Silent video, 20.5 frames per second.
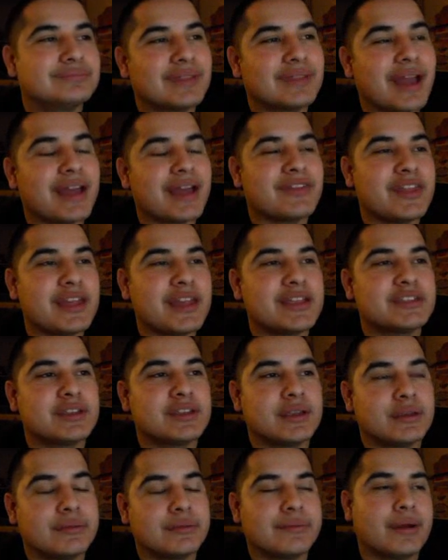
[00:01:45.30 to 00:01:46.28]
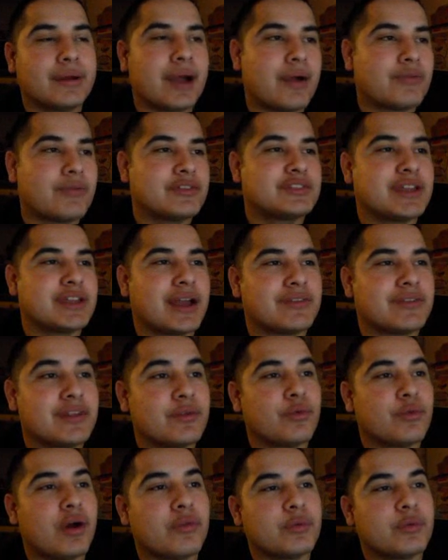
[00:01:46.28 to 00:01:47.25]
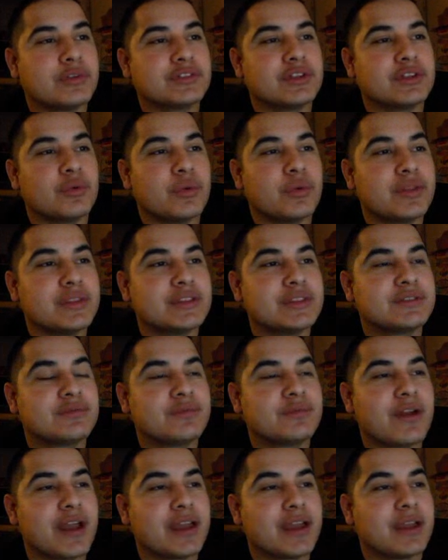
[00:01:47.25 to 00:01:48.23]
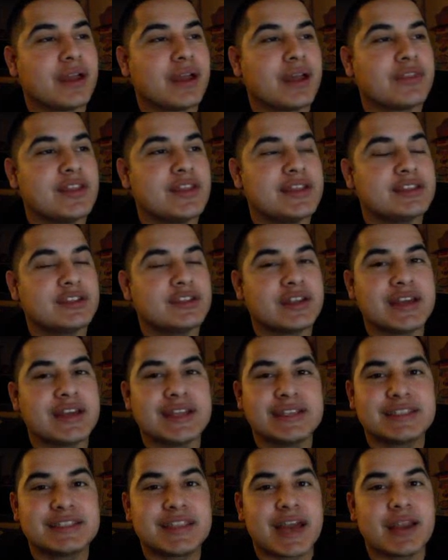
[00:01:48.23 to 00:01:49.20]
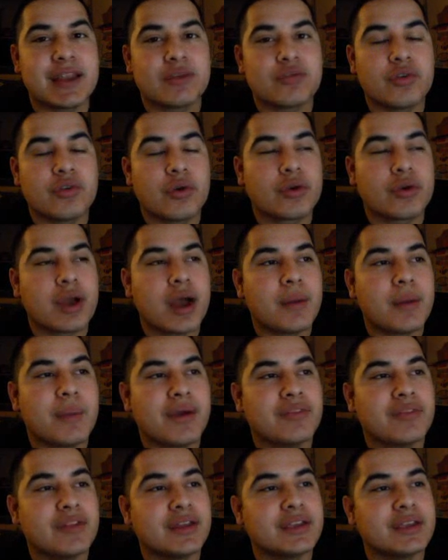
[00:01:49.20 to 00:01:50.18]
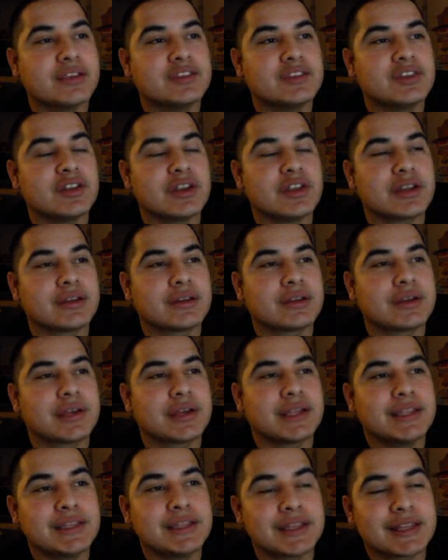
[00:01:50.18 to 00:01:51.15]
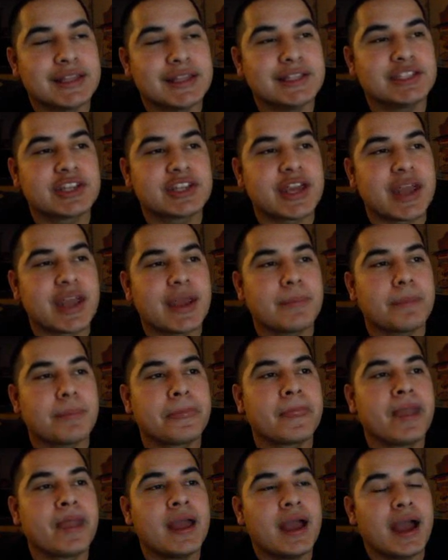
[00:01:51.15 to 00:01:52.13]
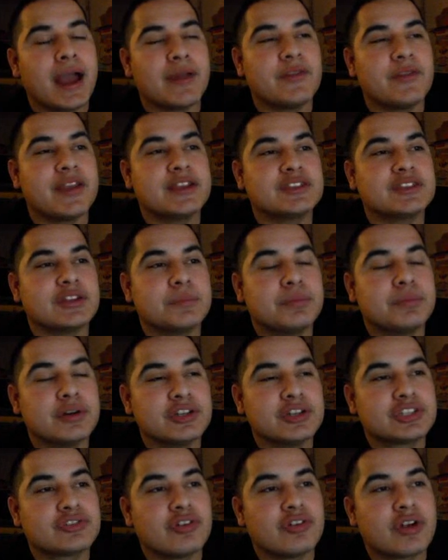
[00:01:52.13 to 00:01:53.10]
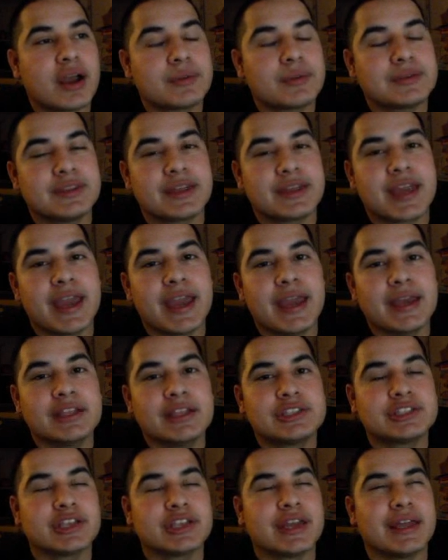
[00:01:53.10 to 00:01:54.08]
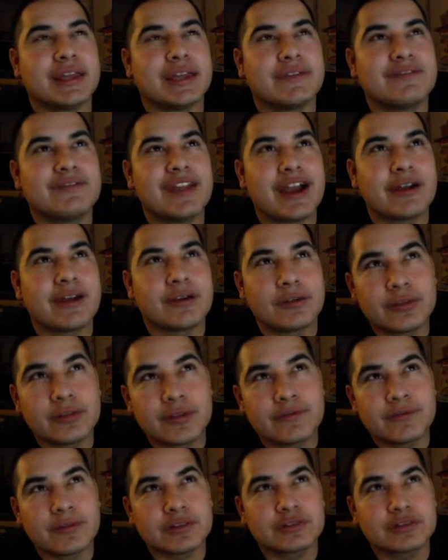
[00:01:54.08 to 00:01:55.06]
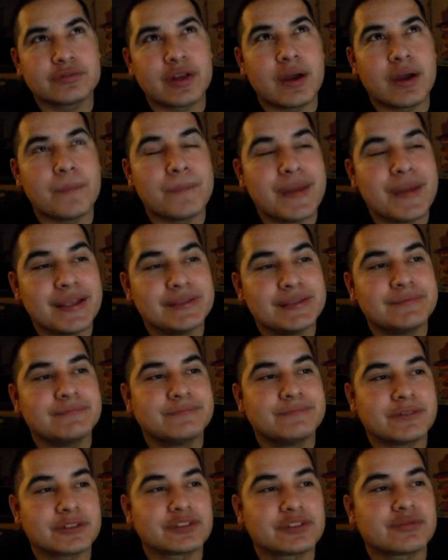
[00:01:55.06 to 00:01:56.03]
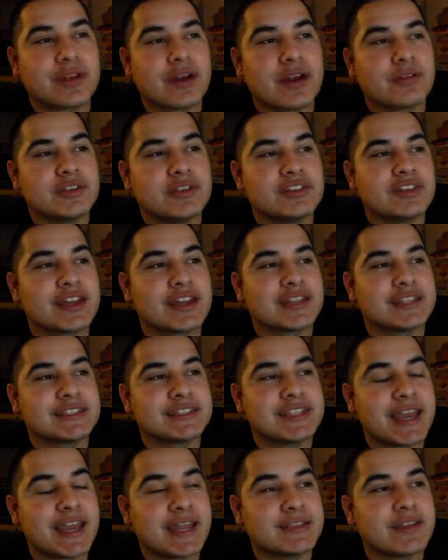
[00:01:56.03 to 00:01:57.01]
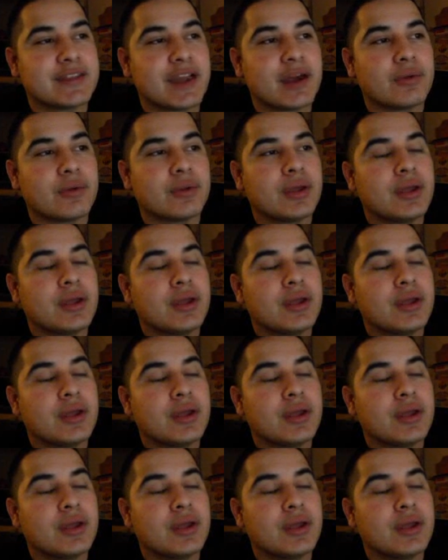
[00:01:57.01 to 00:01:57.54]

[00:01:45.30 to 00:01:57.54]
I think I think Rothwell's going to win this fight. I think he's going to get inside of Krokop. I think he's going to get in the clinch game. I think he's going to push Krokop to the cage, and if not early first round, mid first round, he's going to get the takedown.